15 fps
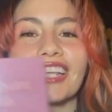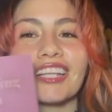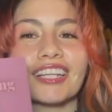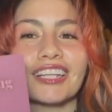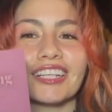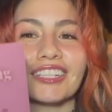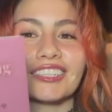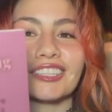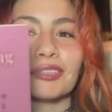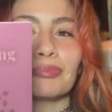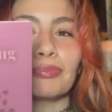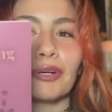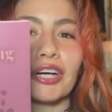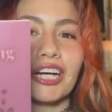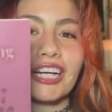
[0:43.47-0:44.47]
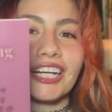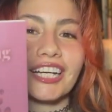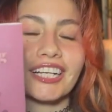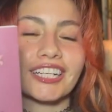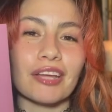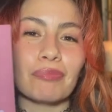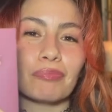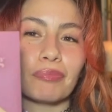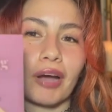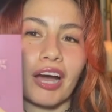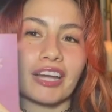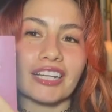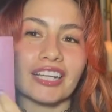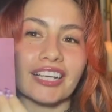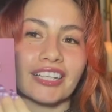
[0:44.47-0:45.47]
this book,
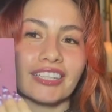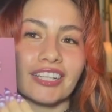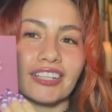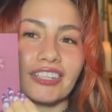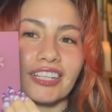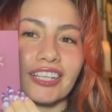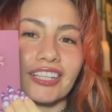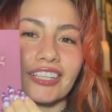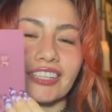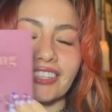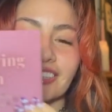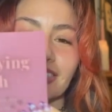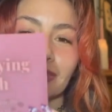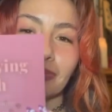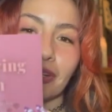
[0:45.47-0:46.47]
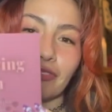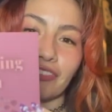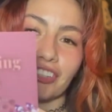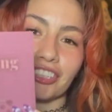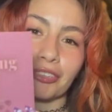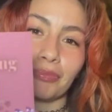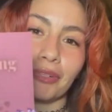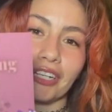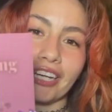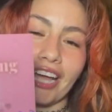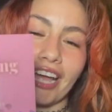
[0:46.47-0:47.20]
Embodying Lilith. This is my first book